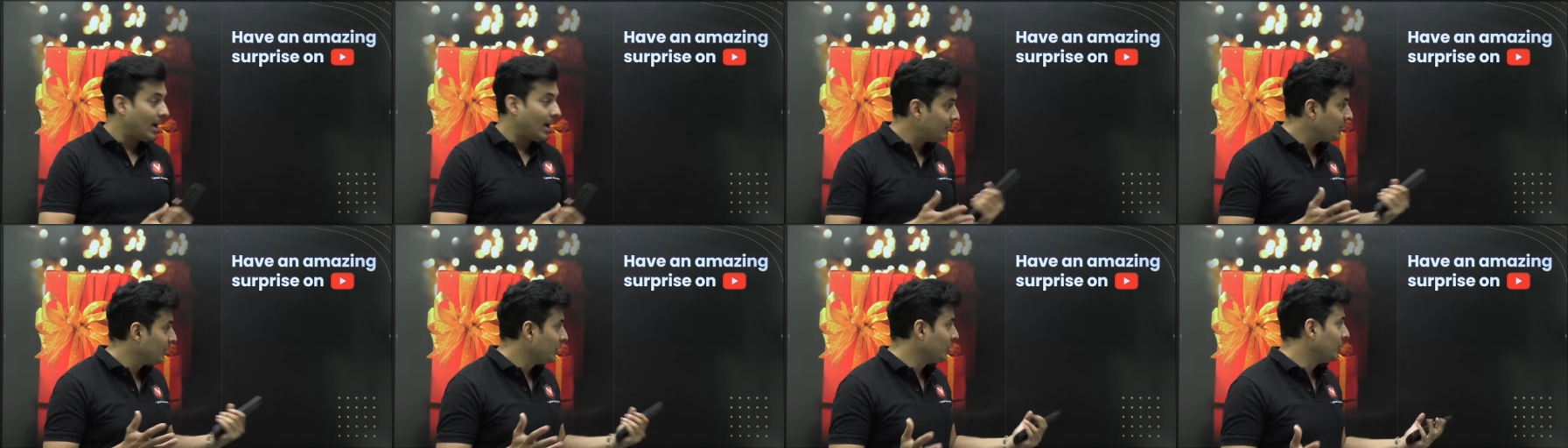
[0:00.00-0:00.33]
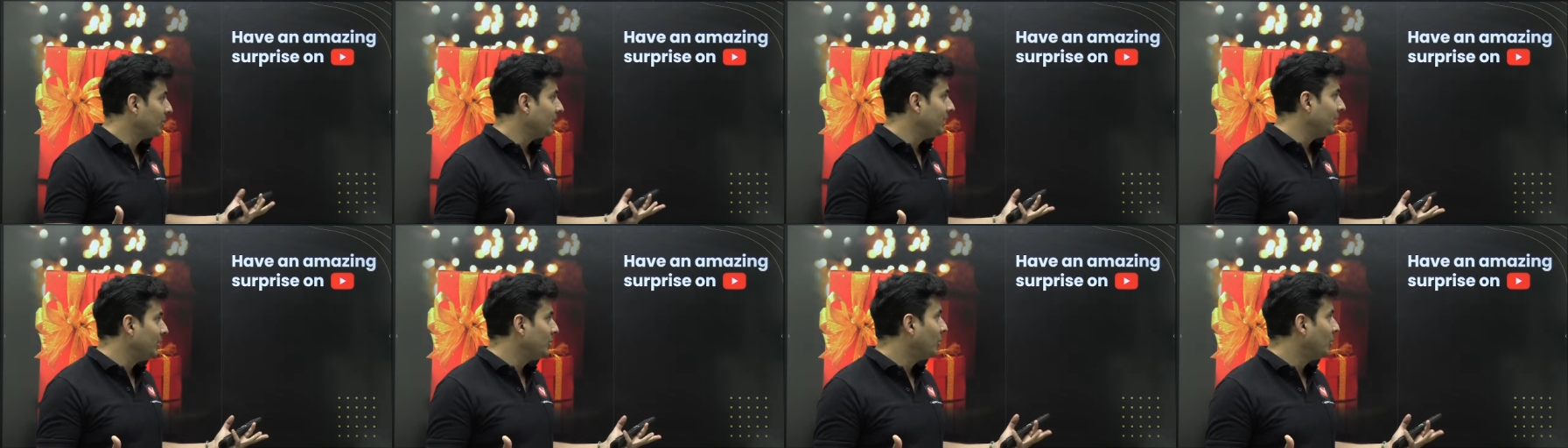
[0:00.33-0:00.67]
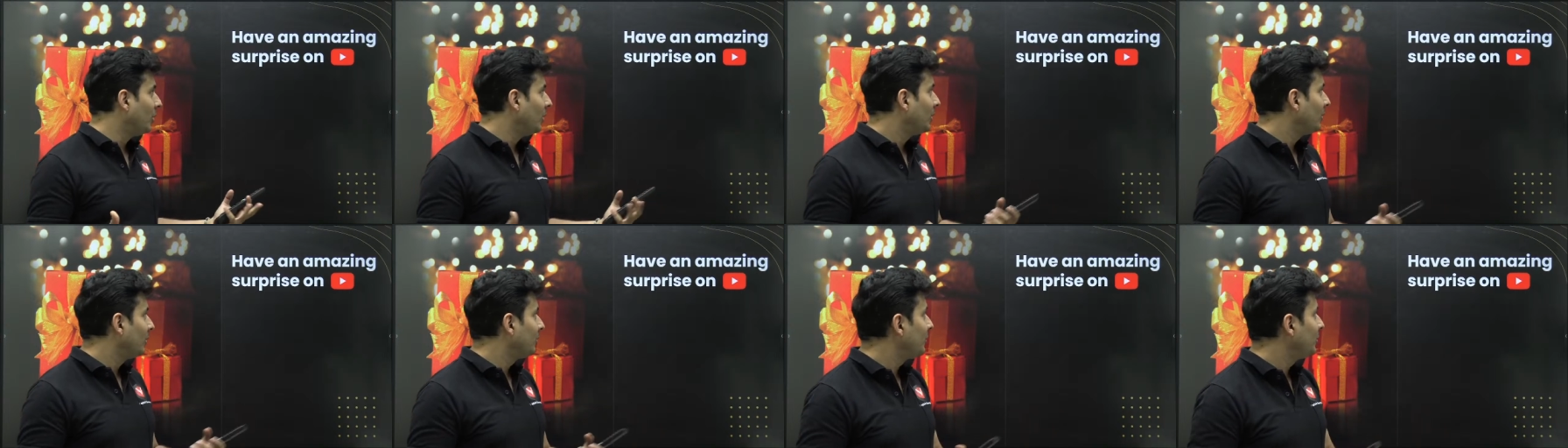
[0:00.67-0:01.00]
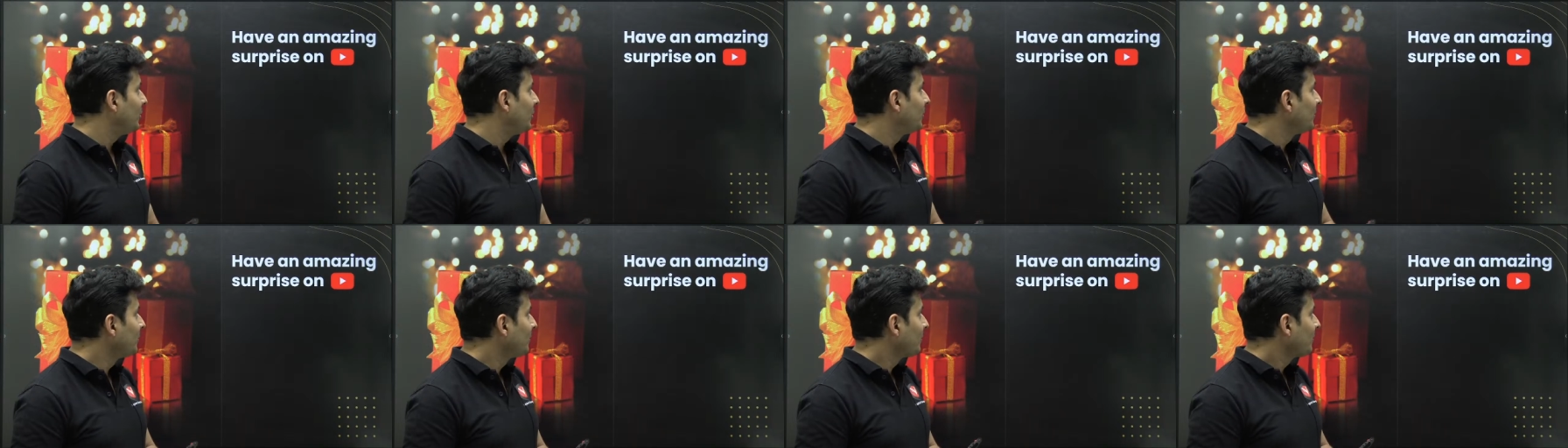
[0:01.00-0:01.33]
happy Holi to all of
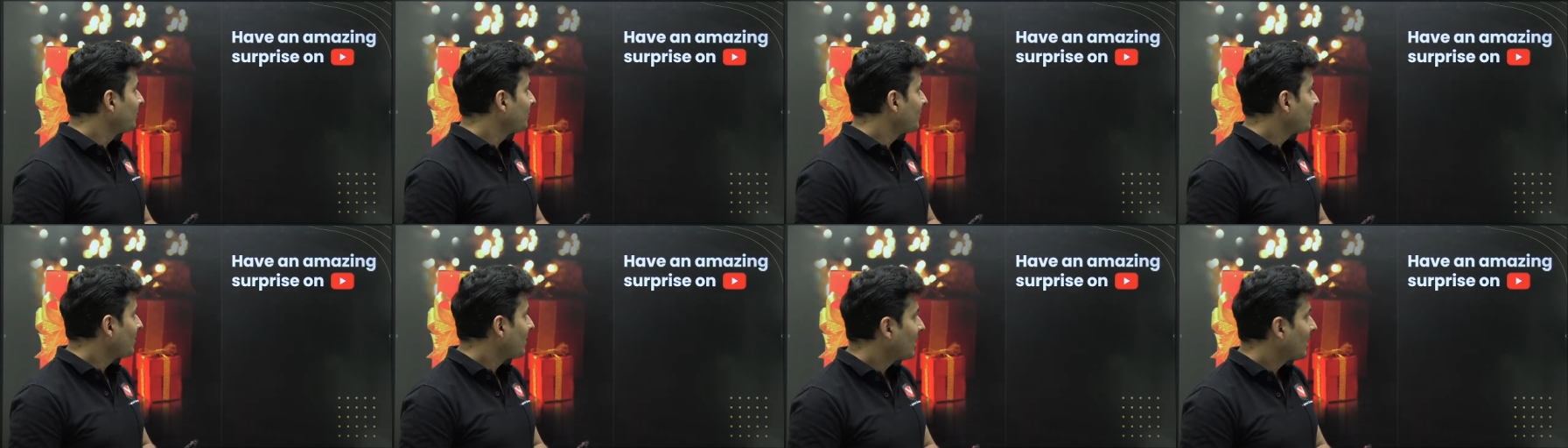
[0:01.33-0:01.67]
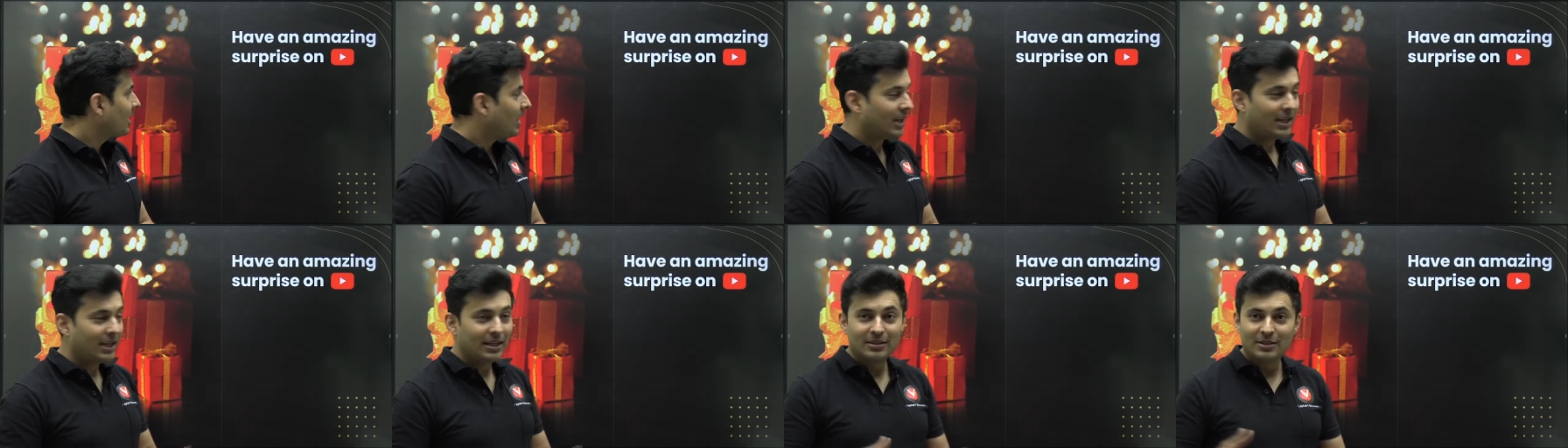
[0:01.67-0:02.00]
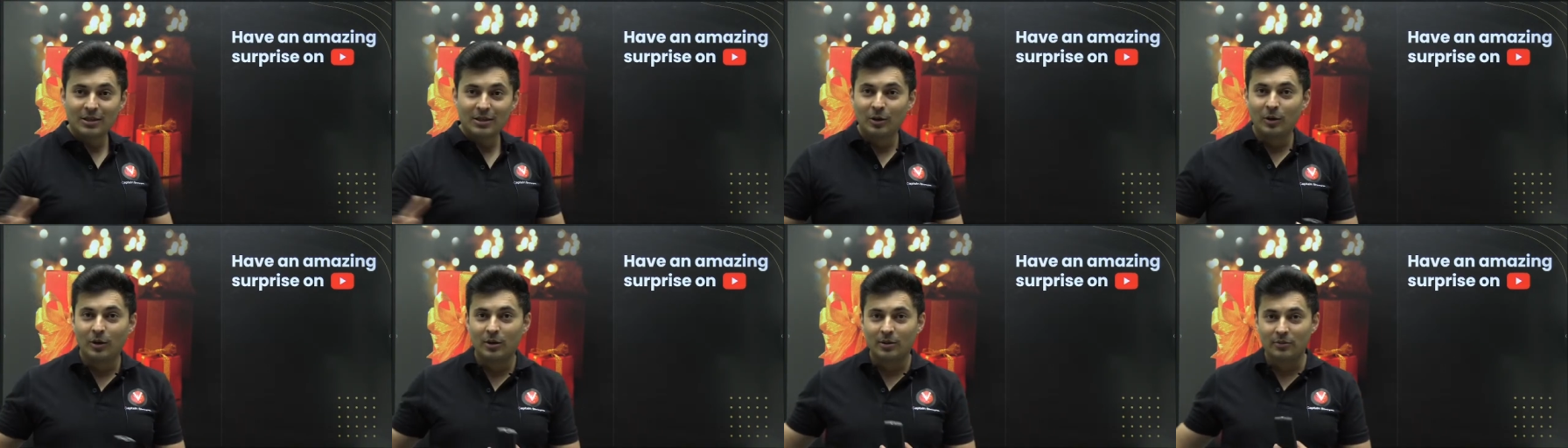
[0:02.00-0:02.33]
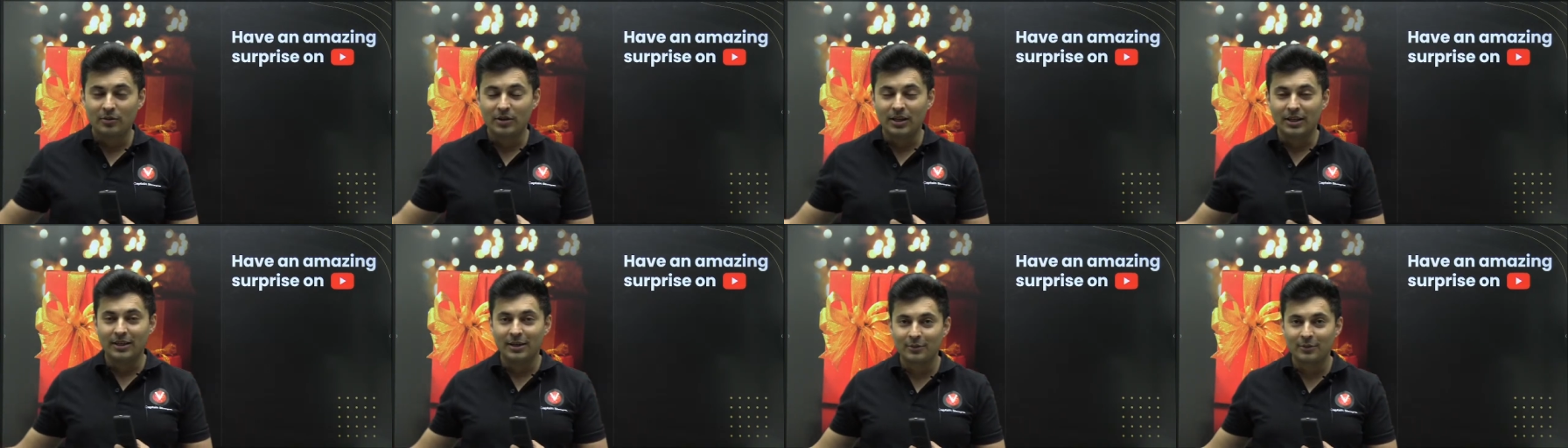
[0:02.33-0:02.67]
you. I can see a lot of
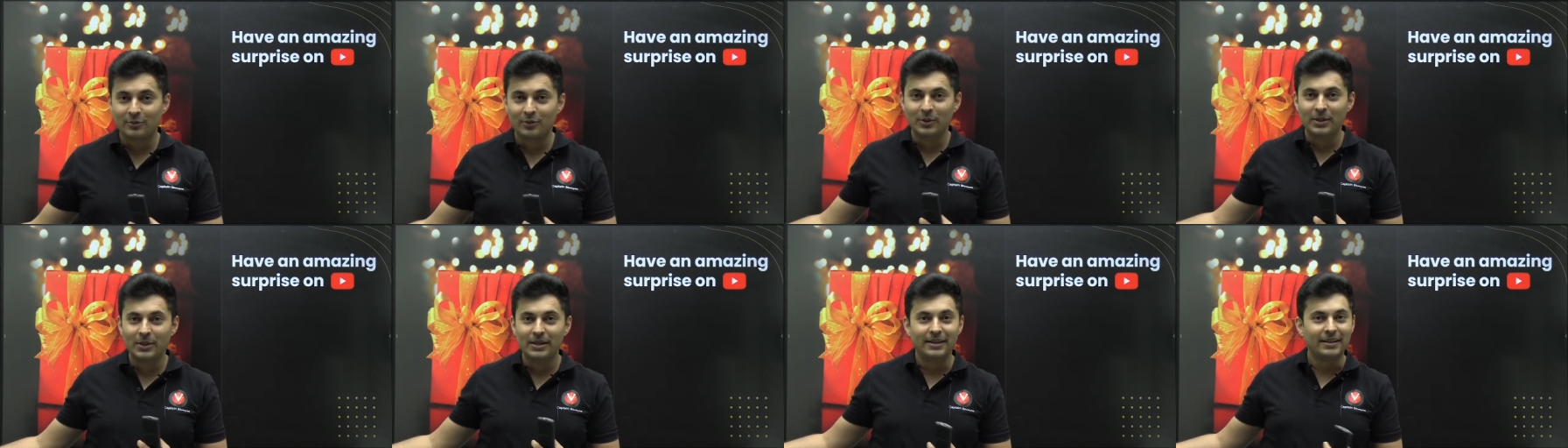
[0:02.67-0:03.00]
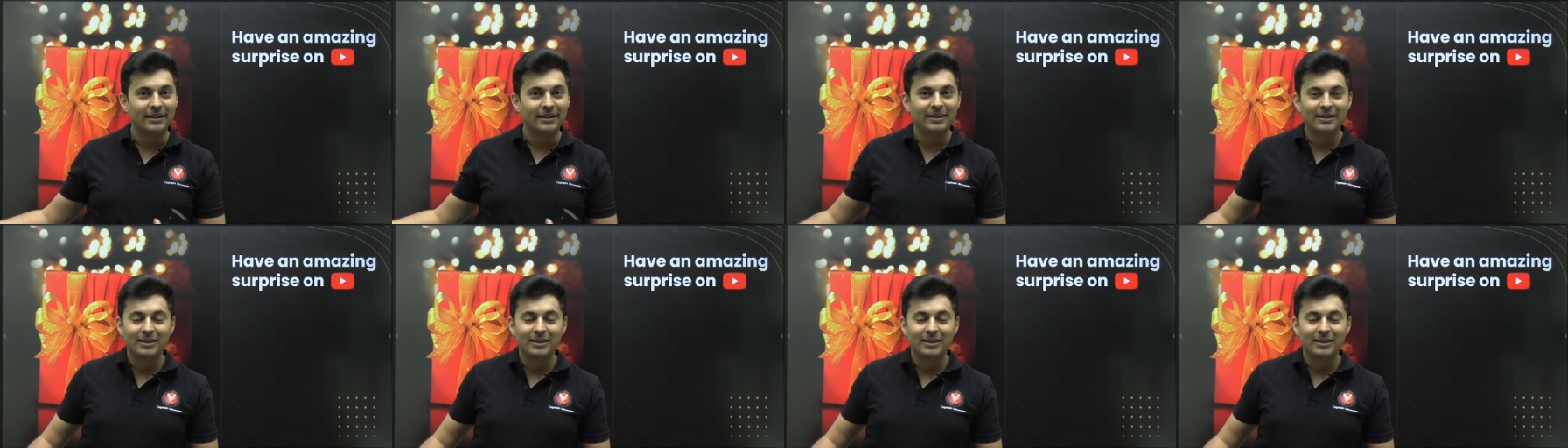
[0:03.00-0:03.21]
colorful